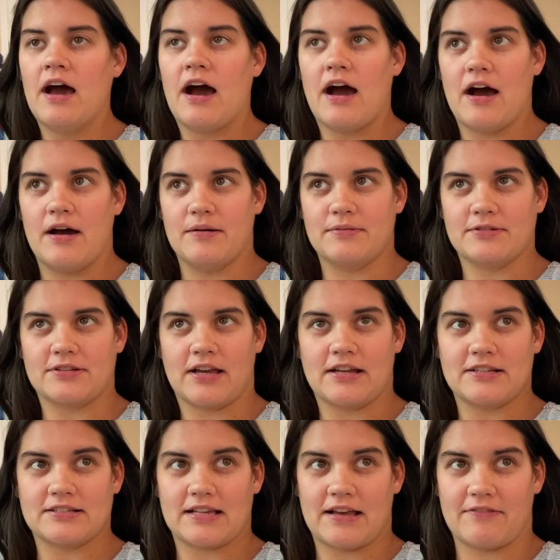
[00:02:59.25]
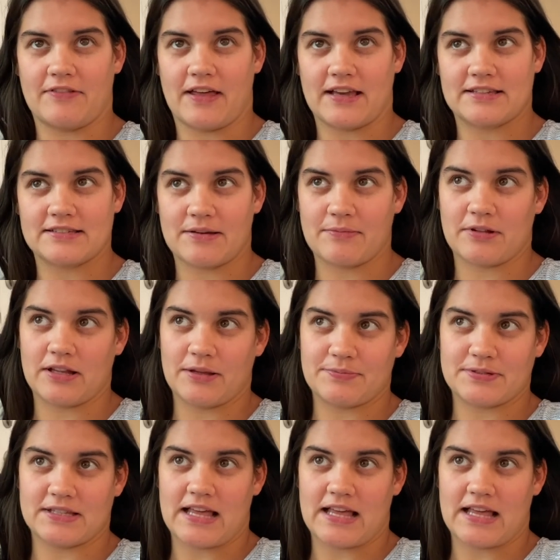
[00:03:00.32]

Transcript: Um, so I just have like some clips of